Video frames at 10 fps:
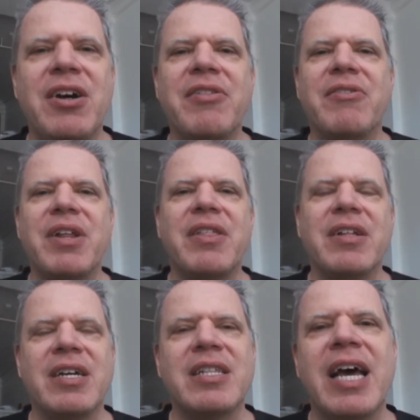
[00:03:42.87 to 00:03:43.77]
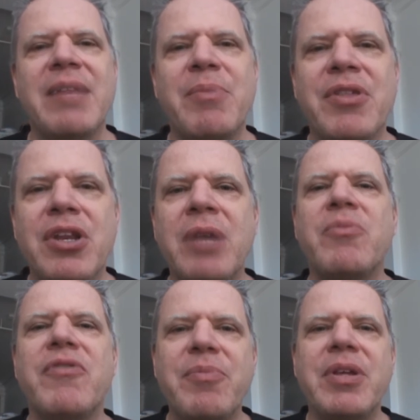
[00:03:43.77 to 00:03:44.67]
Arthur or anything like that, but the
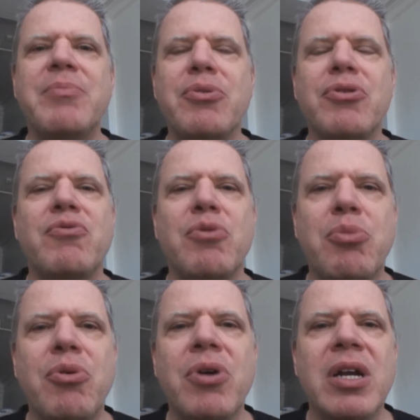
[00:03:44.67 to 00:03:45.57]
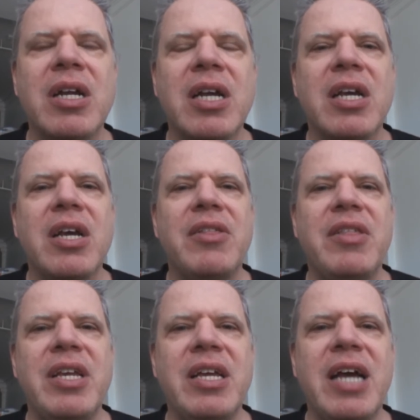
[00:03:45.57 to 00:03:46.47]
number of people who report
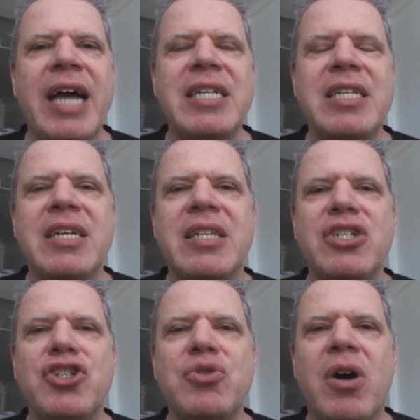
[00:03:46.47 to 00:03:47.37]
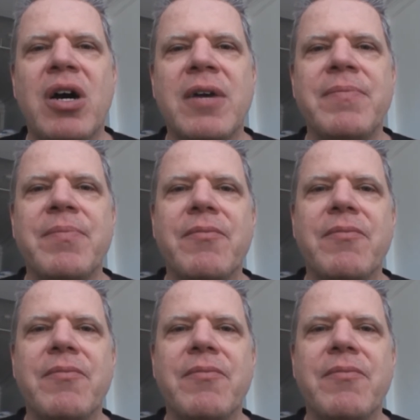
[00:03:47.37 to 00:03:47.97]
the idea that you are